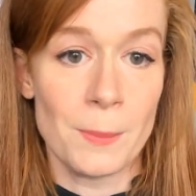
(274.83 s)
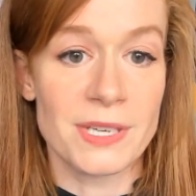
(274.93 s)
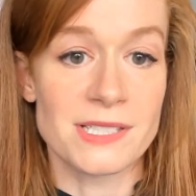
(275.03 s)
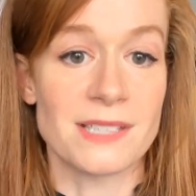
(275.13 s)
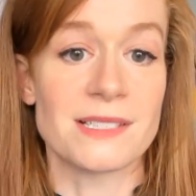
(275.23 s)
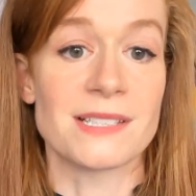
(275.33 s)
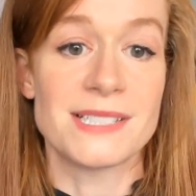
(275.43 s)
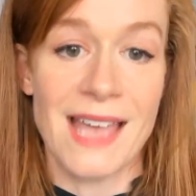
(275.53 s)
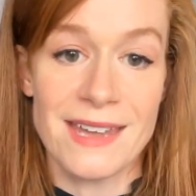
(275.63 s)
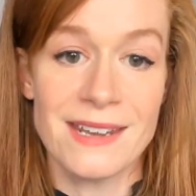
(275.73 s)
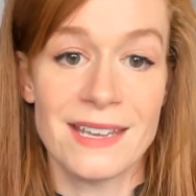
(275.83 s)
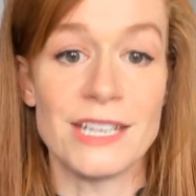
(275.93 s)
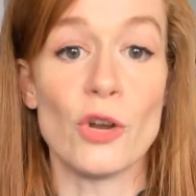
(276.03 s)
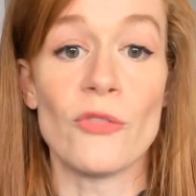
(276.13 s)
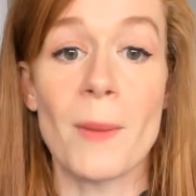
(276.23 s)
Because as I said
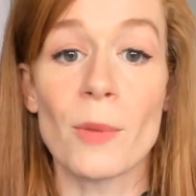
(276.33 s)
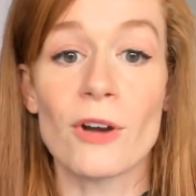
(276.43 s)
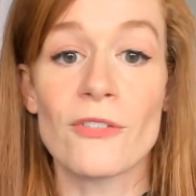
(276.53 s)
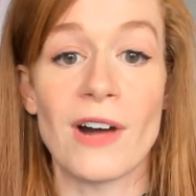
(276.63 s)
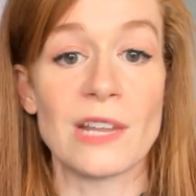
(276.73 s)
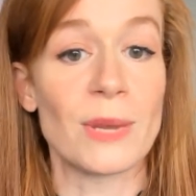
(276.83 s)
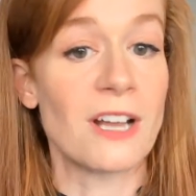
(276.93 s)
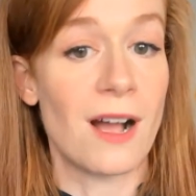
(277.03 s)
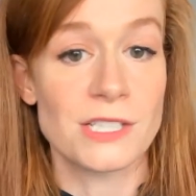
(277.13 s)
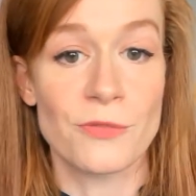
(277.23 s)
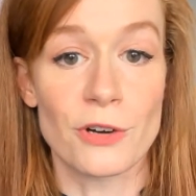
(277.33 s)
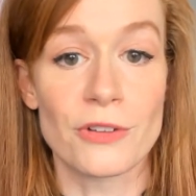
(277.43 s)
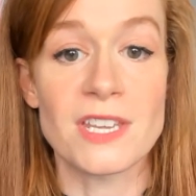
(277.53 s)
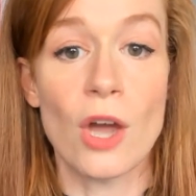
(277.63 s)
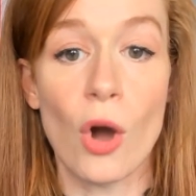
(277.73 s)
in November following
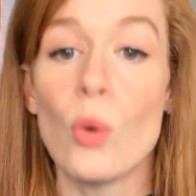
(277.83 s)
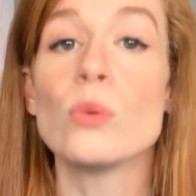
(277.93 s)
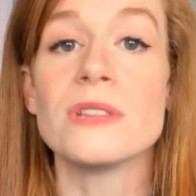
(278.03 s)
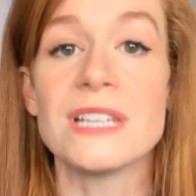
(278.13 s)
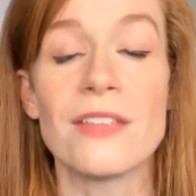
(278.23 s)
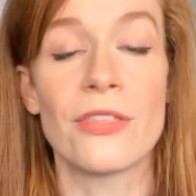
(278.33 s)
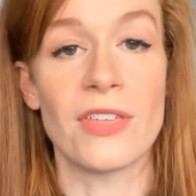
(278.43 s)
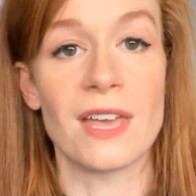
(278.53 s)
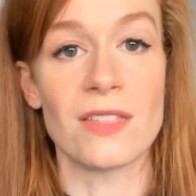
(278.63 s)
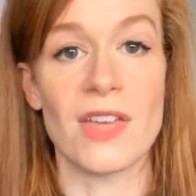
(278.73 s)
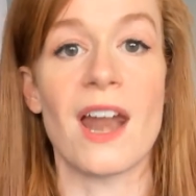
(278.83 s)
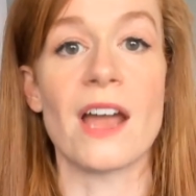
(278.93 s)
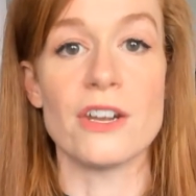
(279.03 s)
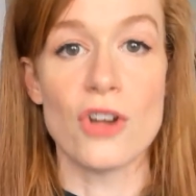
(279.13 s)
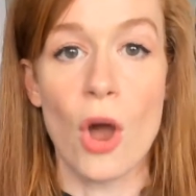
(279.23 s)
Oxford, the only thing that
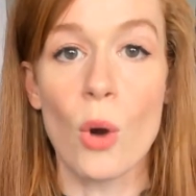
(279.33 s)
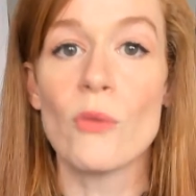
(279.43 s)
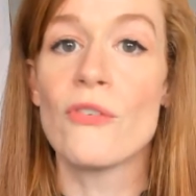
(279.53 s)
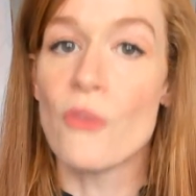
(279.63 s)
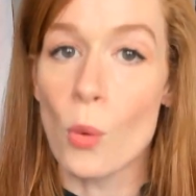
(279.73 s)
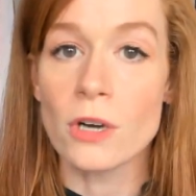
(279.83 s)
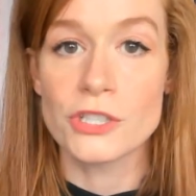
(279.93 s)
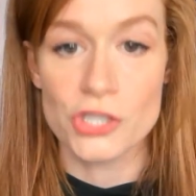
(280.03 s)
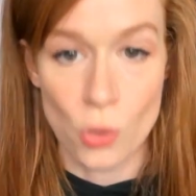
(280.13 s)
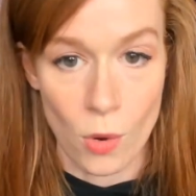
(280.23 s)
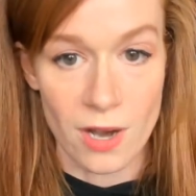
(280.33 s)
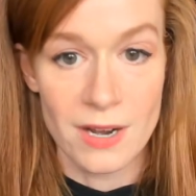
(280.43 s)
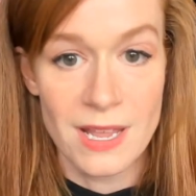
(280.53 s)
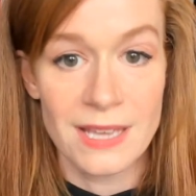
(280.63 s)
I know for sure